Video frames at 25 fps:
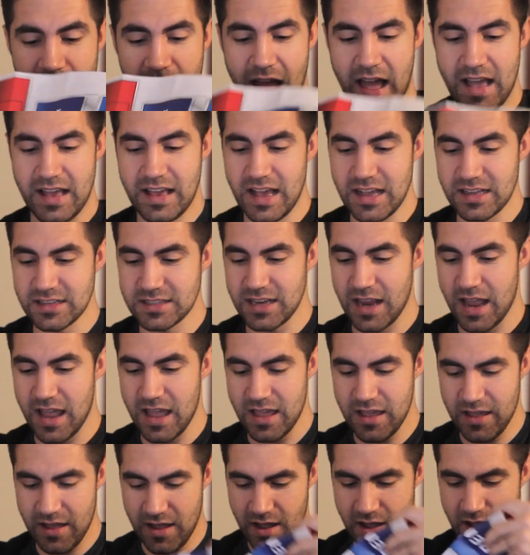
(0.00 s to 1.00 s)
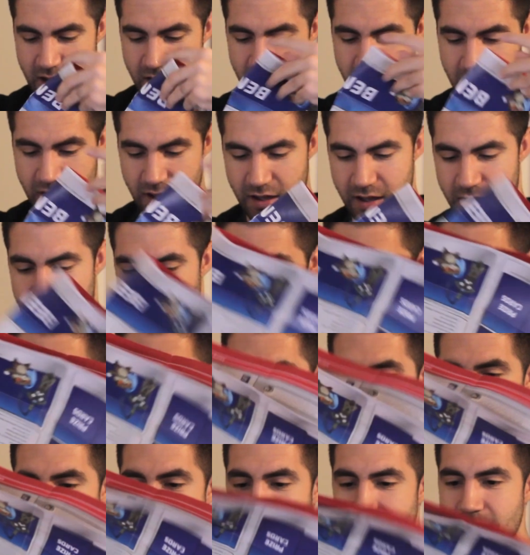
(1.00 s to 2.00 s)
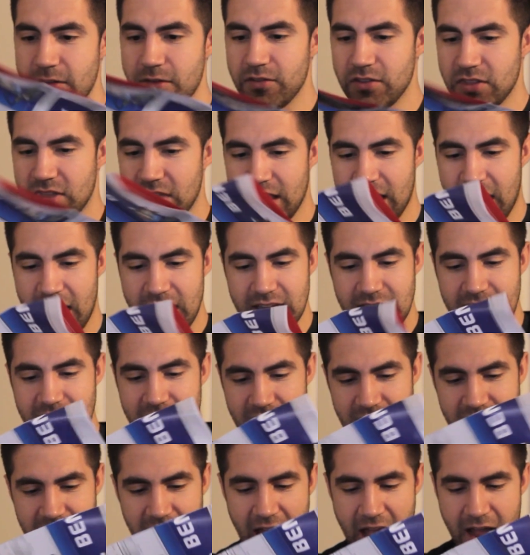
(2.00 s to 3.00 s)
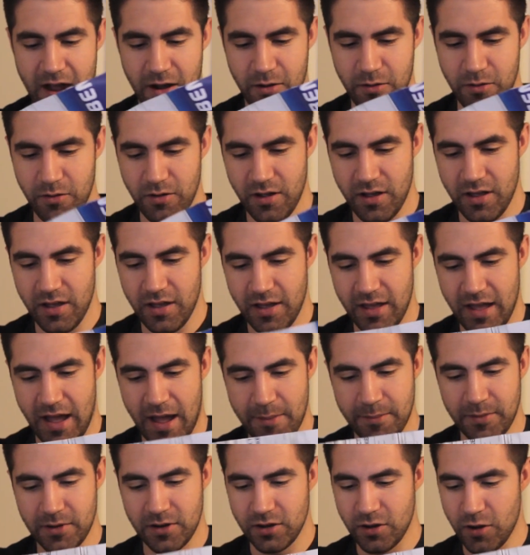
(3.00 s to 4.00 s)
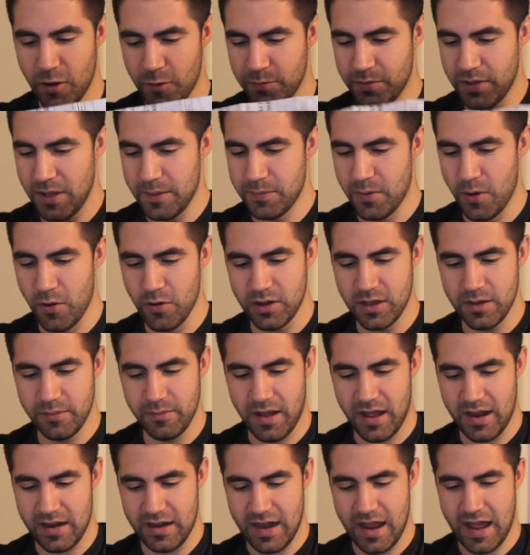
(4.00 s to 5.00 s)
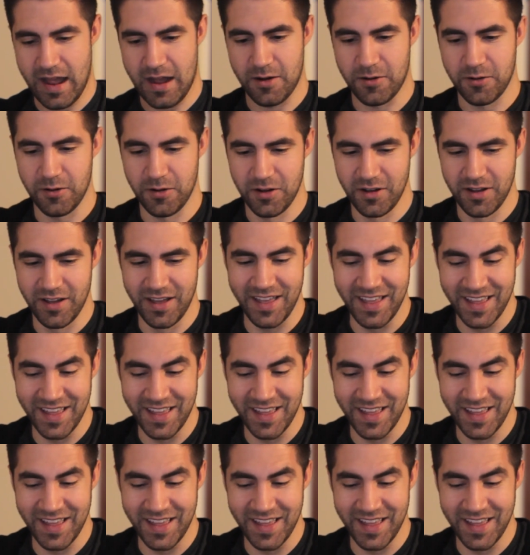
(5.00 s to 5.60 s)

I guess I, uh, I have everything I need now. I'm gonna go play Pokemon now.